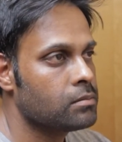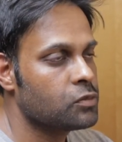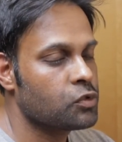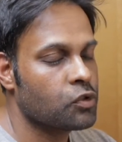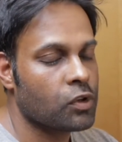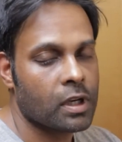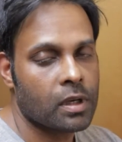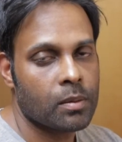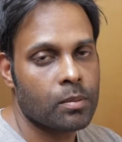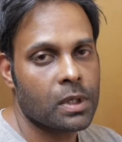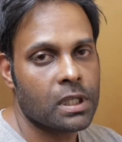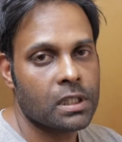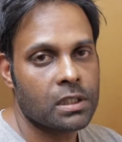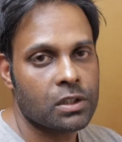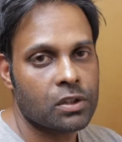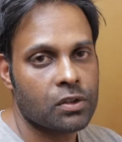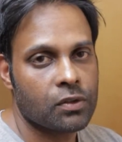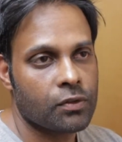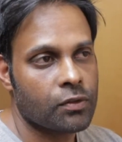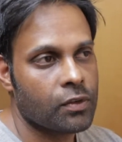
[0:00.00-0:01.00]
12
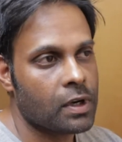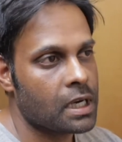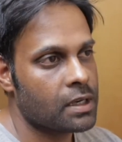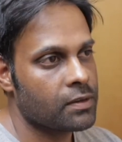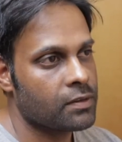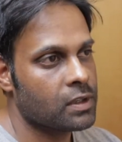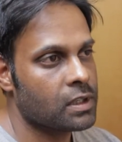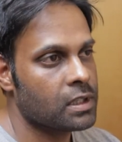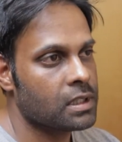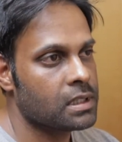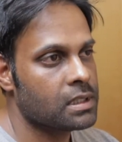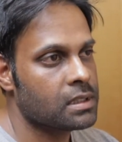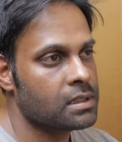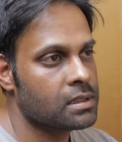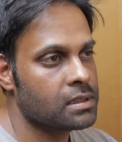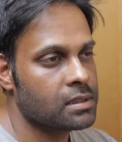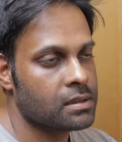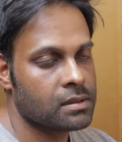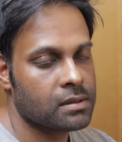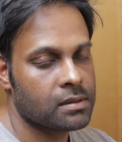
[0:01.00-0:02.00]
months to 5
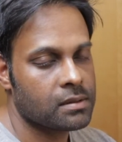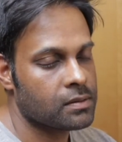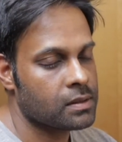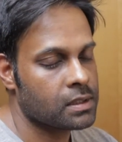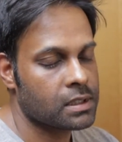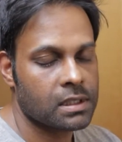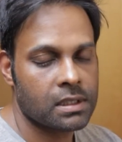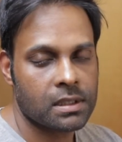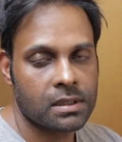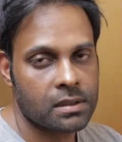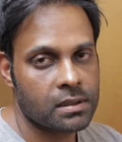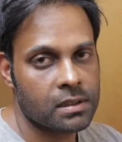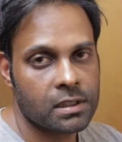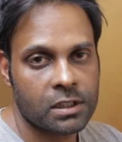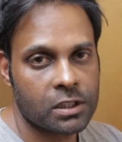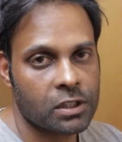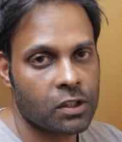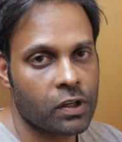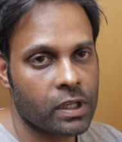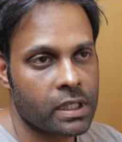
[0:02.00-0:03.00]
years, which is
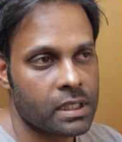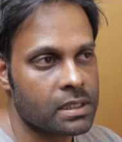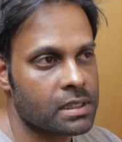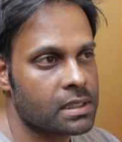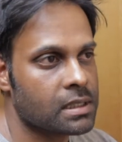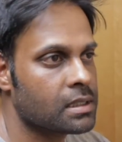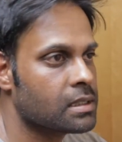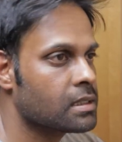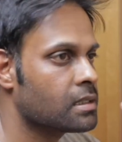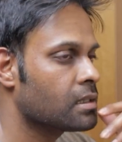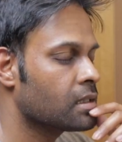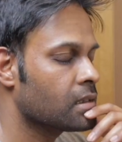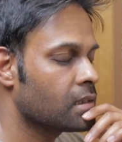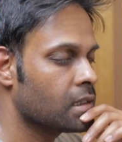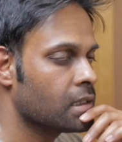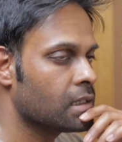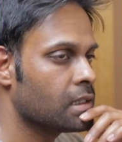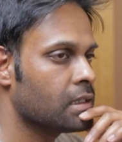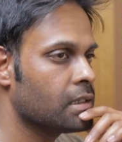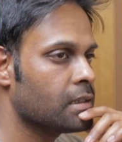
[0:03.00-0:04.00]
just crazy.
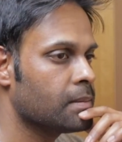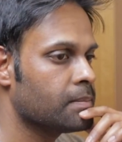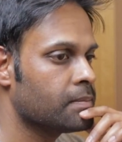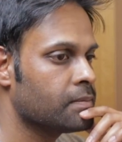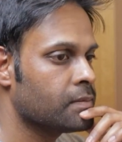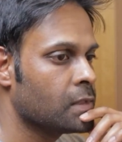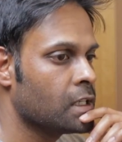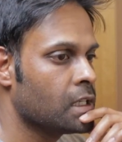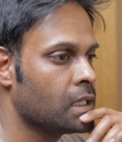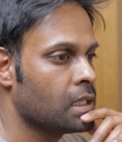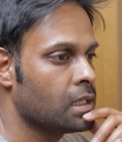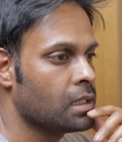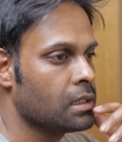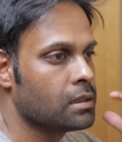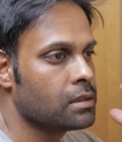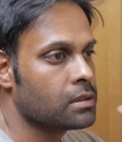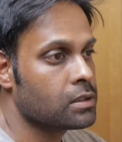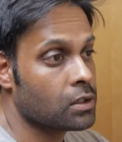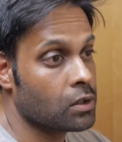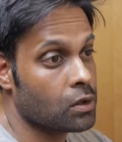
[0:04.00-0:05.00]

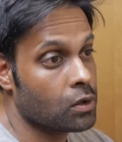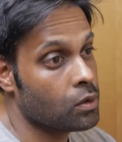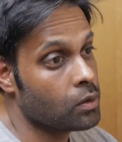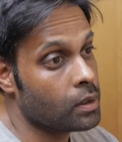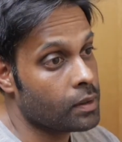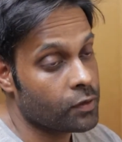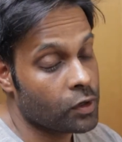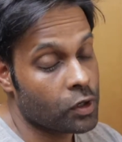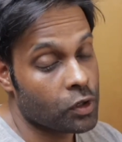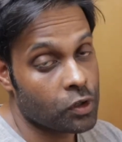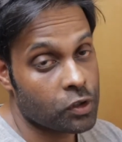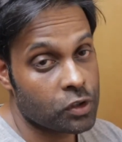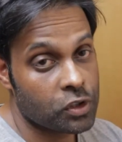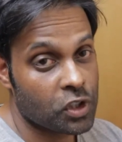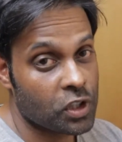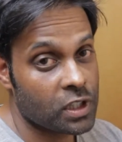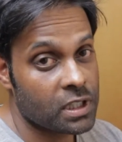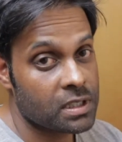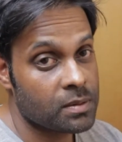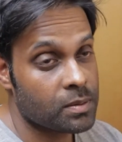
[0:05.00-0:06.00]
So I've got no
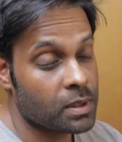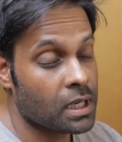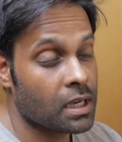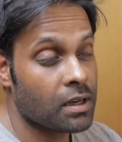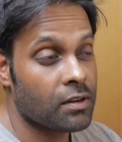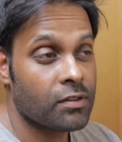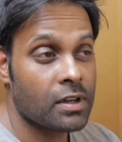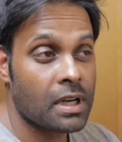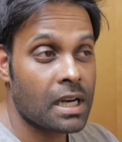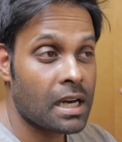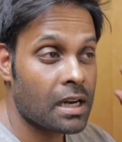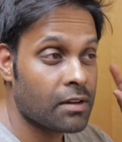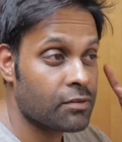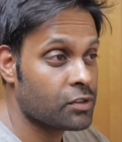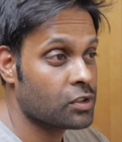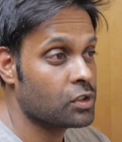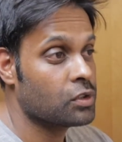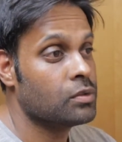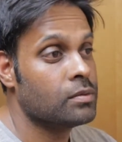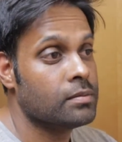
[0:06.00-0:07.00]
choice, but I
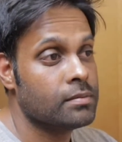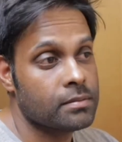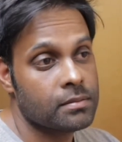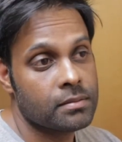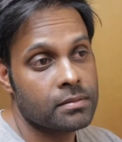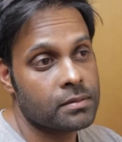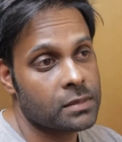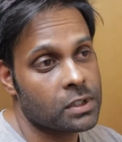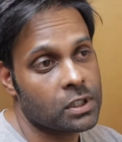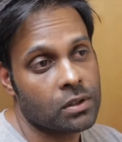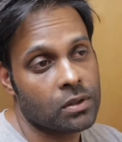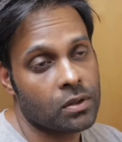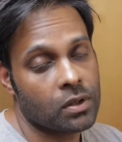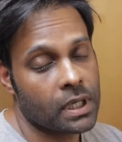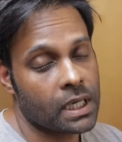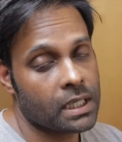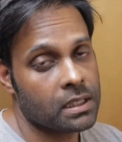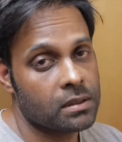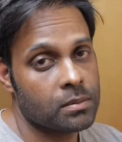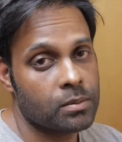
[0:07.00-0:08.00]
have to, you know,
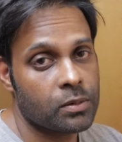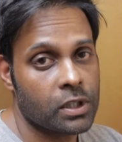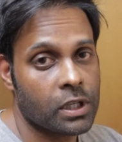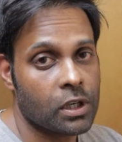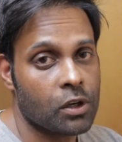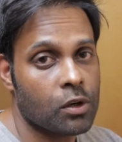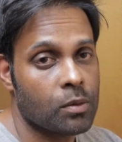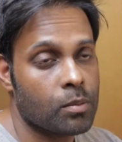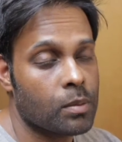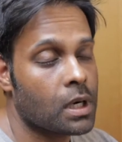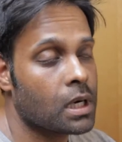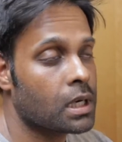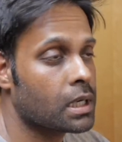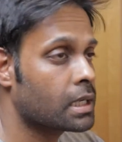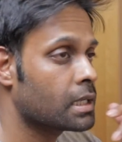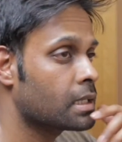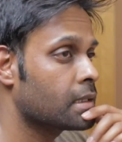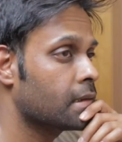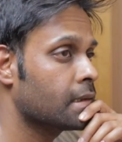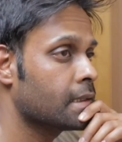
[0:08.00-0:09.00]
look at the pre-owned
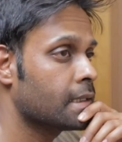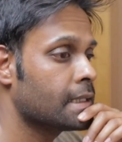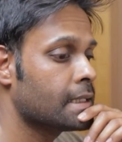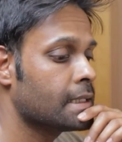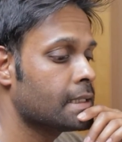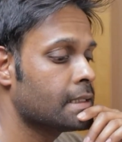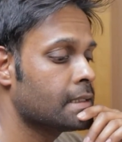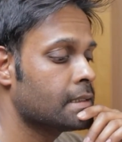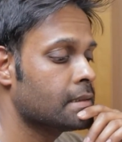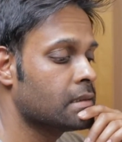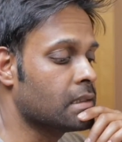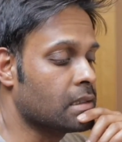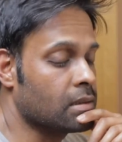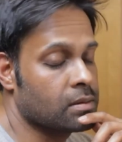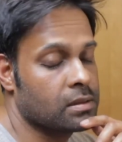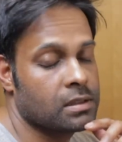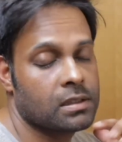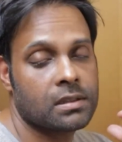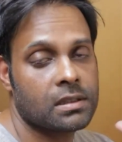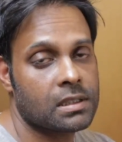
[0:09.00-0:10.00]
market, and
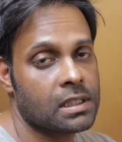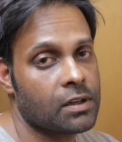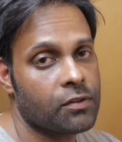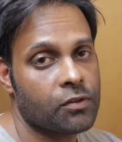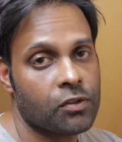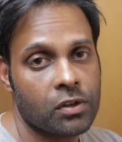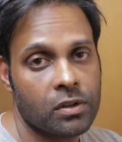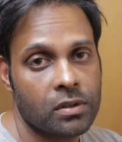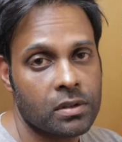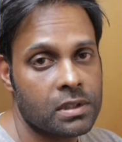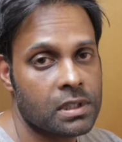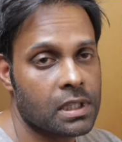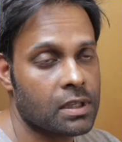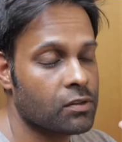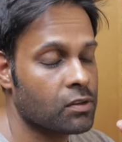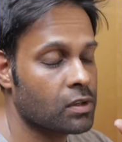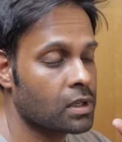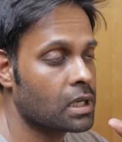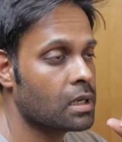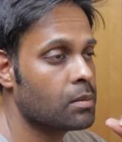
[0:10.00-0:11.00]
there's several
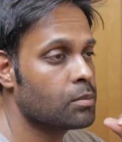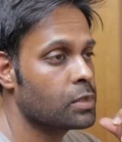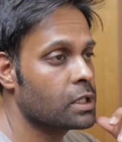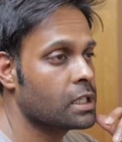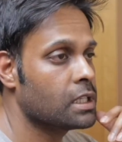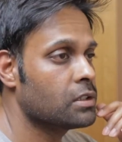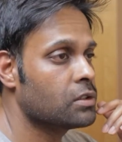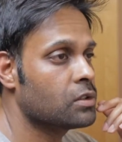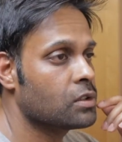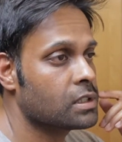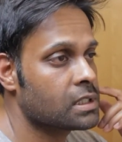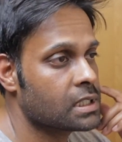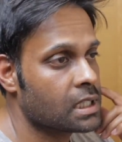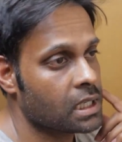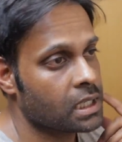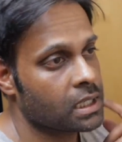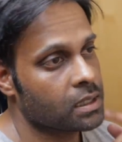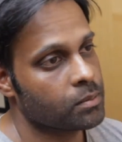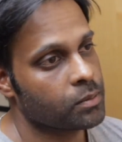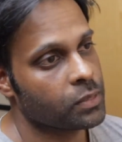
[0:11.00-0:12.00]
companies who are
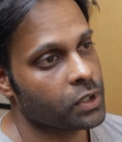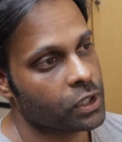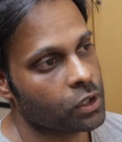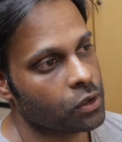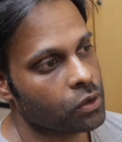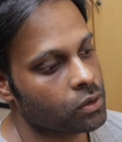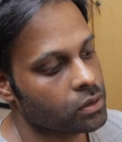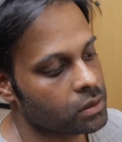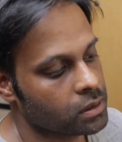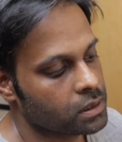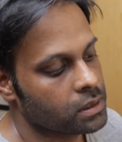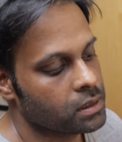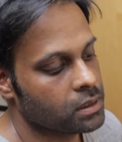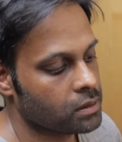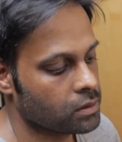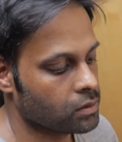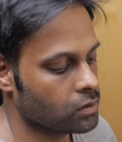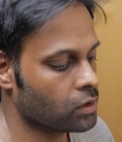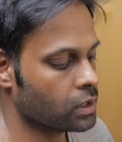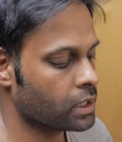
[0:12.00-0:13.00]
selling pre-owned
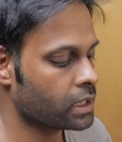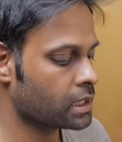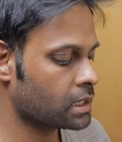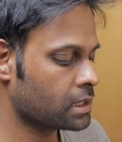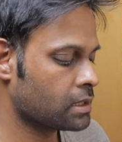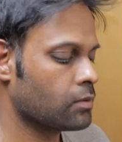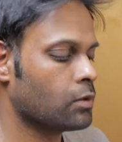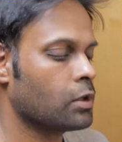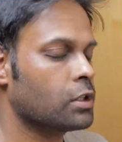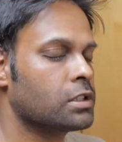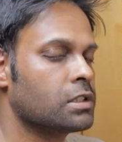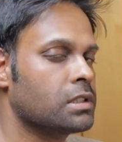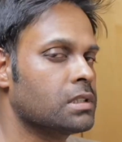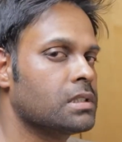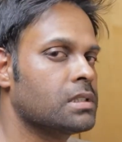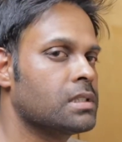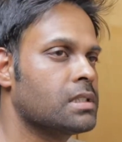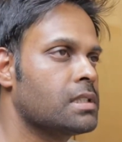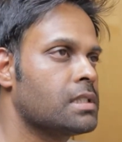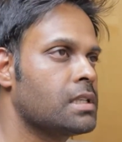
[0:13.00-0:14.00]
Rolex
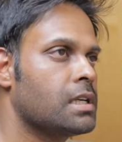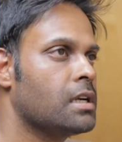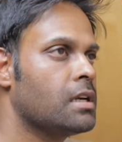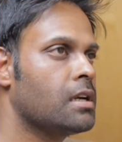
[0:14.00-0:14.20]
watches,